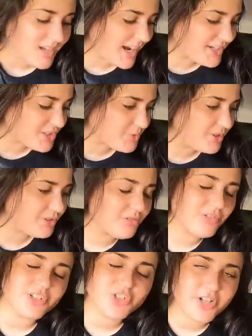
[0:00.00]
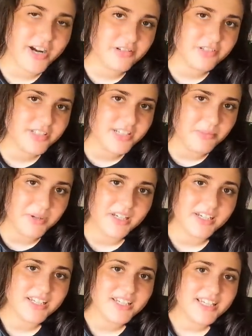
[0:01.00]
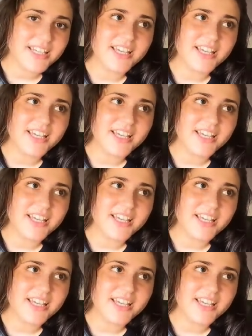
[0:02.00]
I just went through this trout stomach,